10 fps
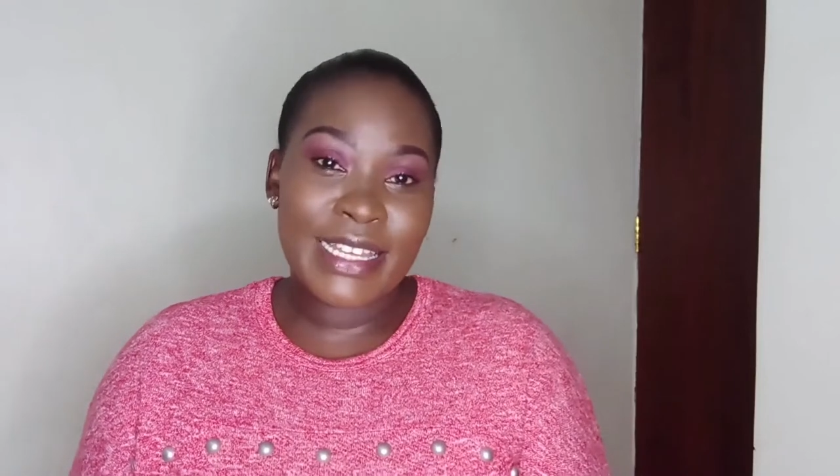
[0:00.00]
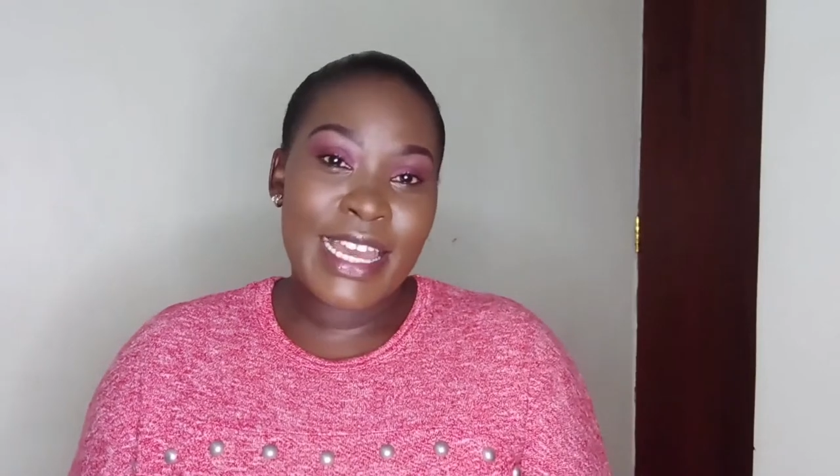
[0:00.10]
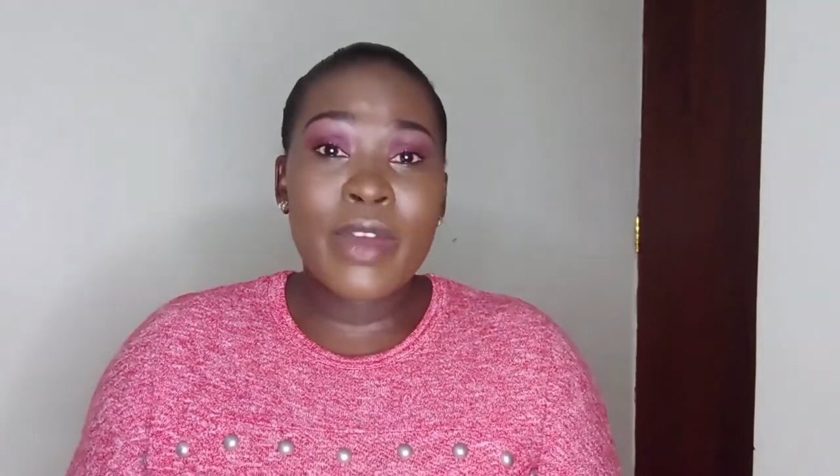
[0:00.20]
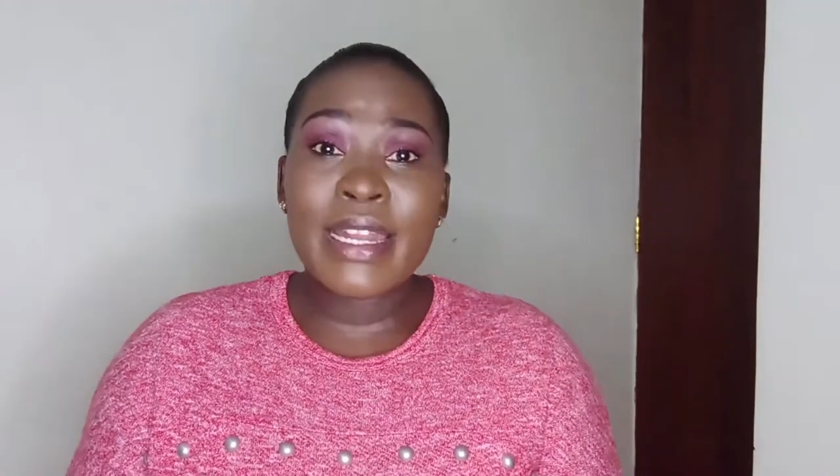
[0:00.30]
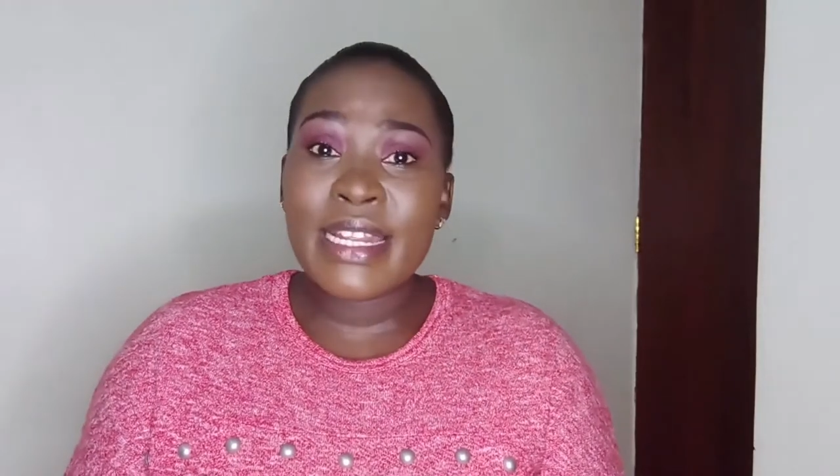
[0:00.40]
You
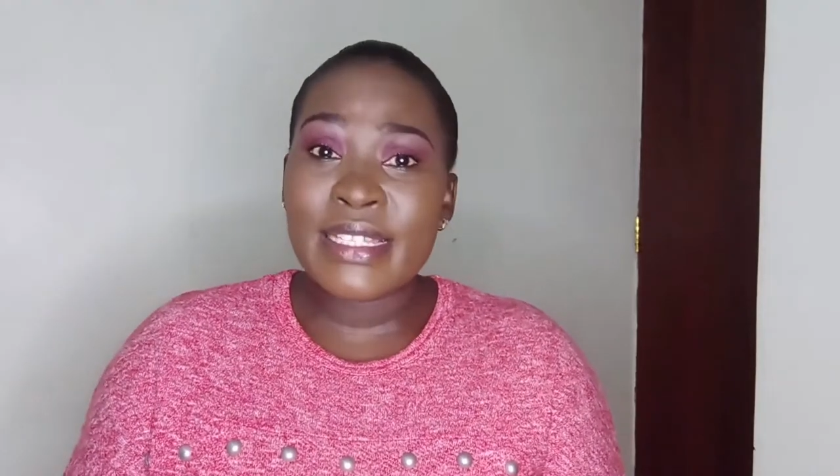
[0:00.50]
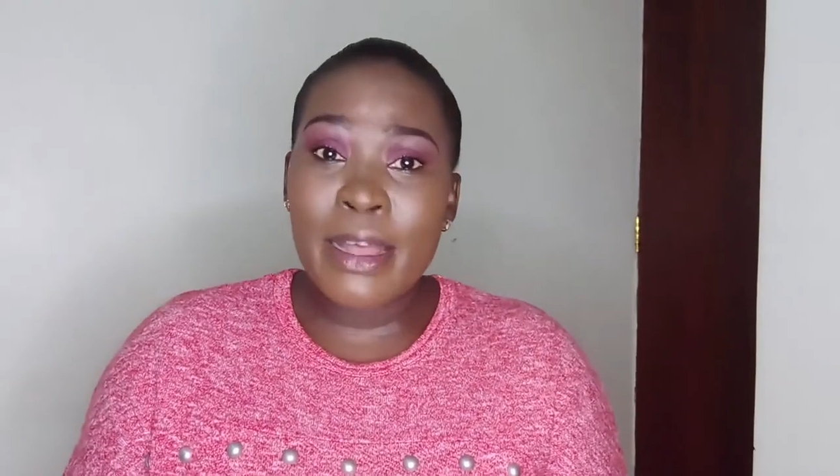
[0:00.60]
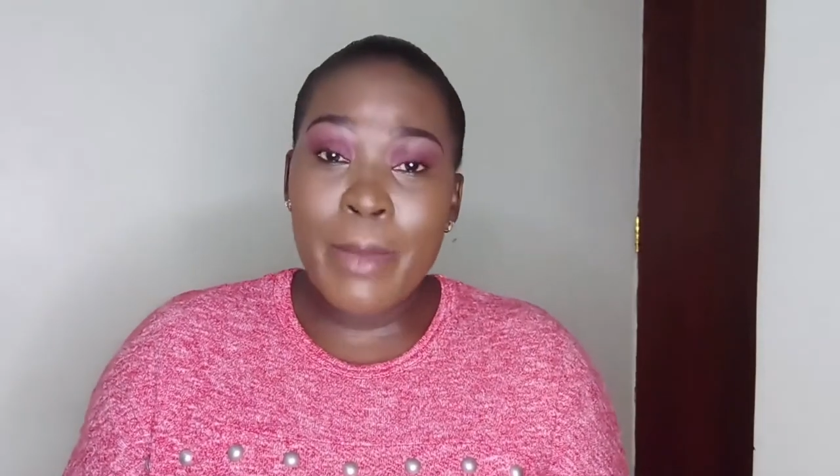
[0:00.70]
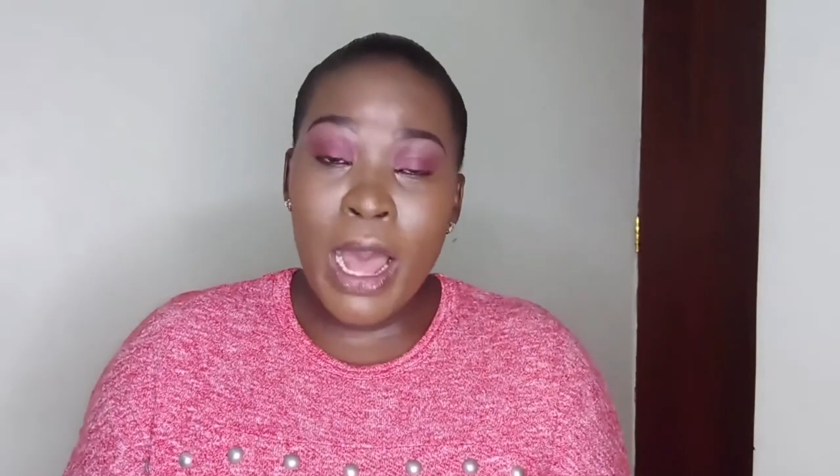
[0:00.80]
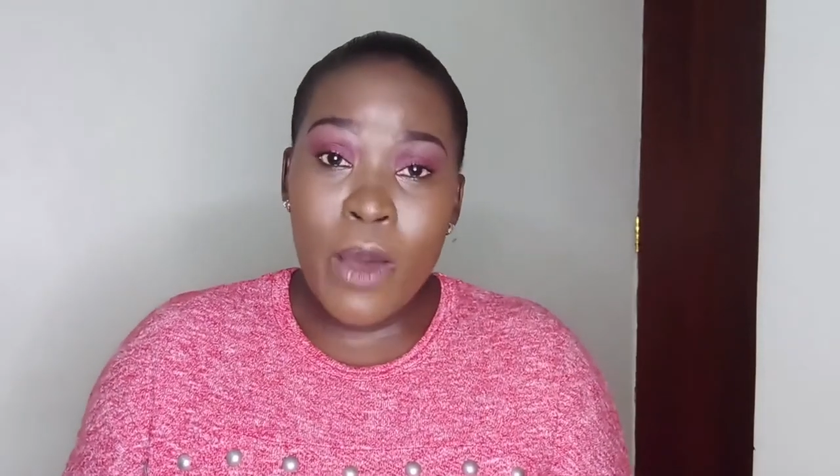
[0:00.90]
find in
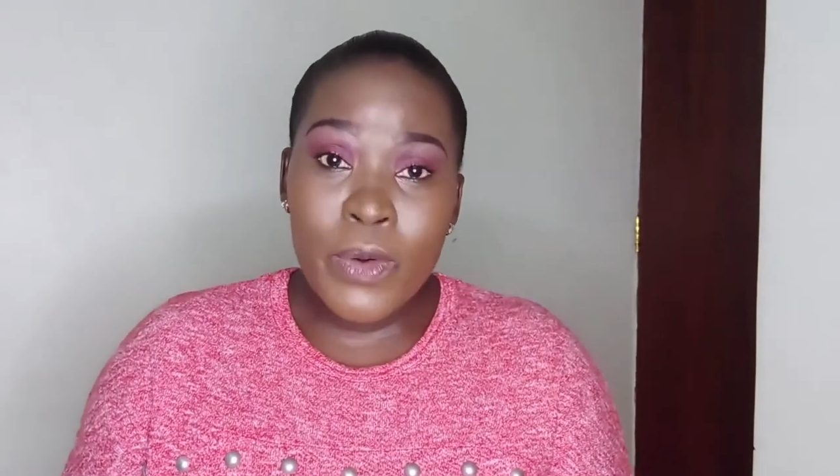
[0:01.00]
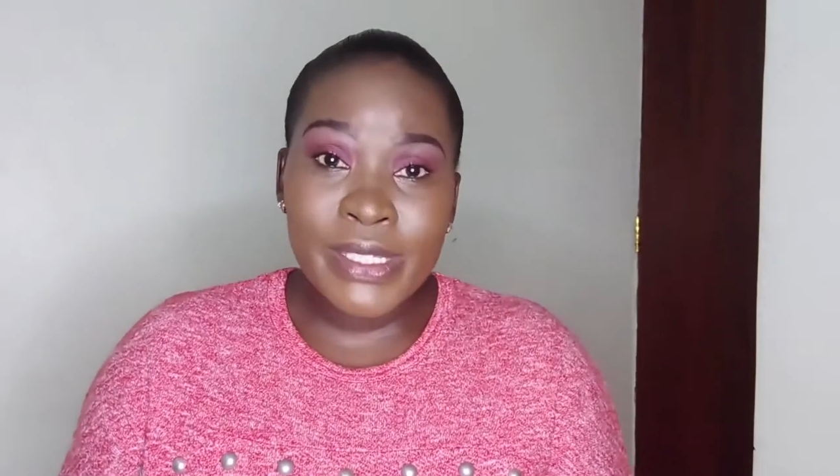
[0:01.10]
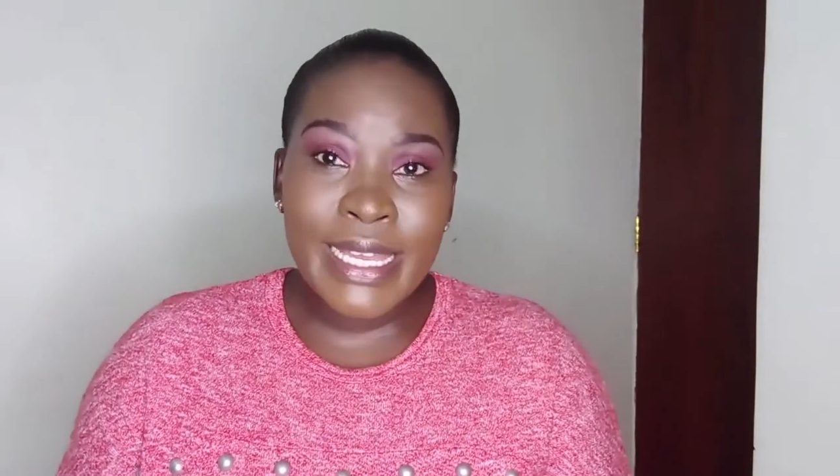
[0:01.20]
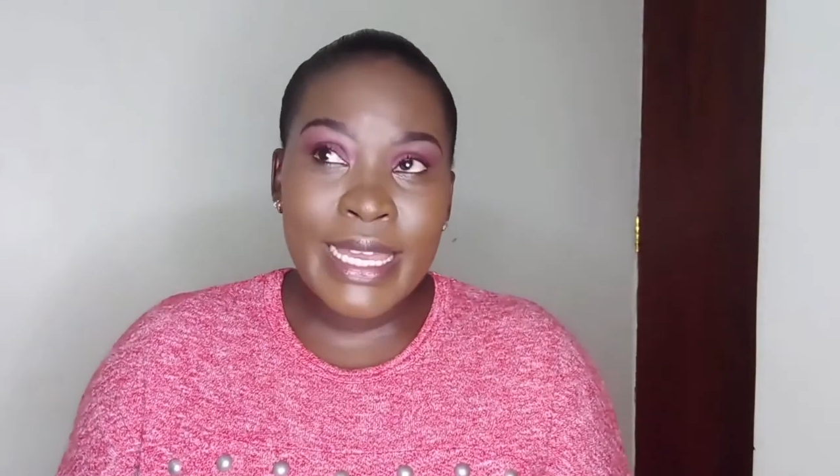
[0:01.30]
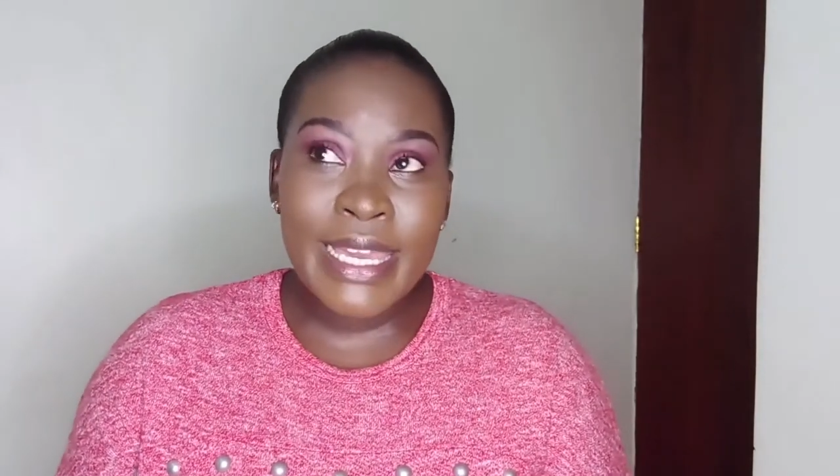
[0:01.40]
some house
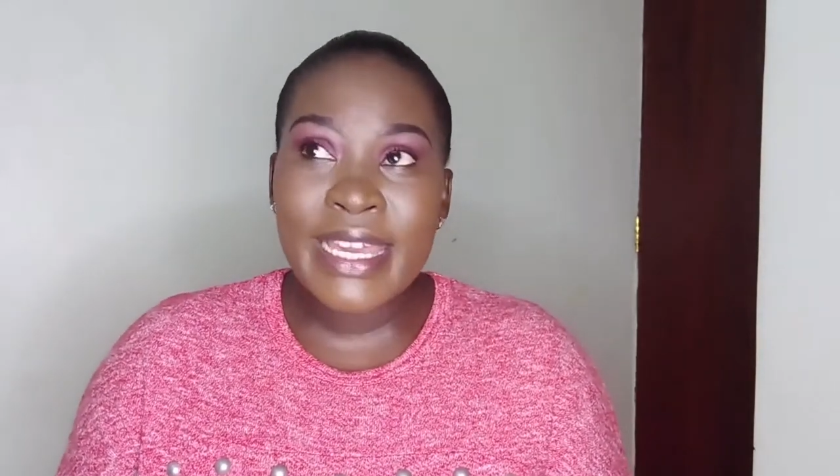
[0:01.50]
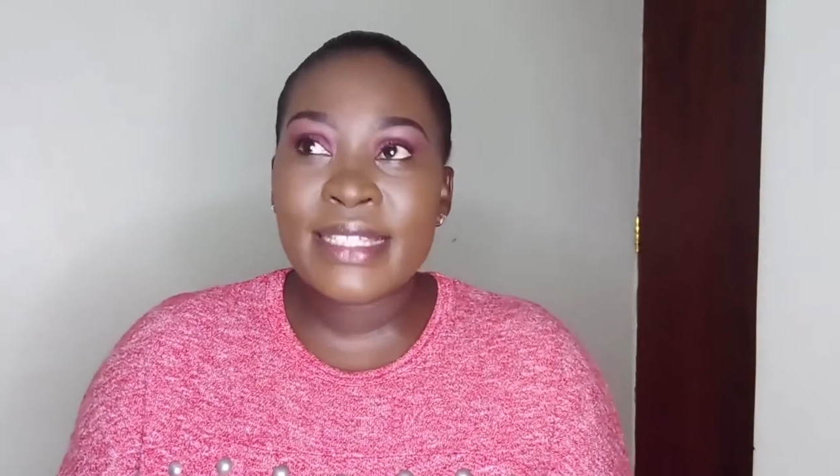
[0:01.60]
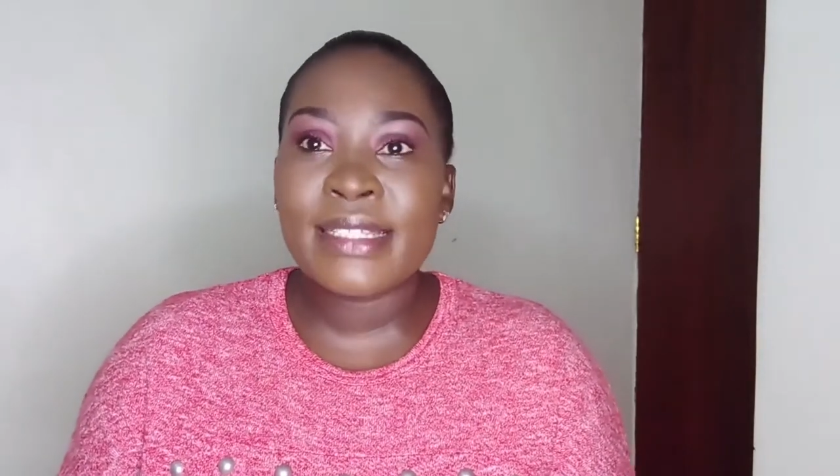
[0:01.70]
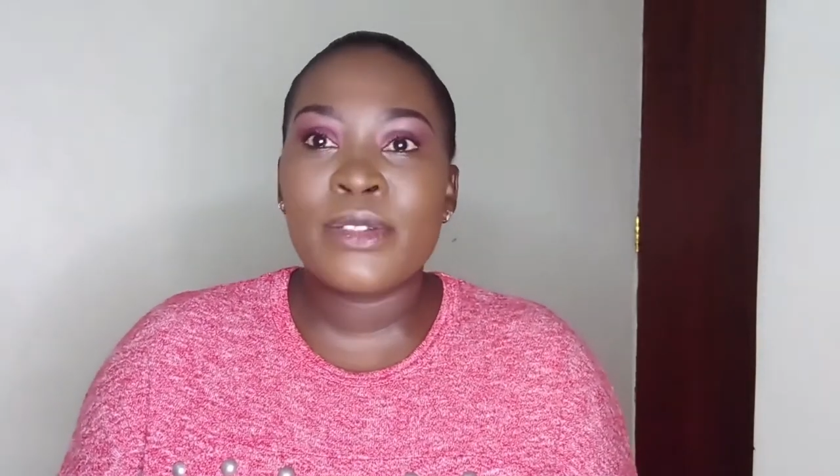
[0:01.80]
the kids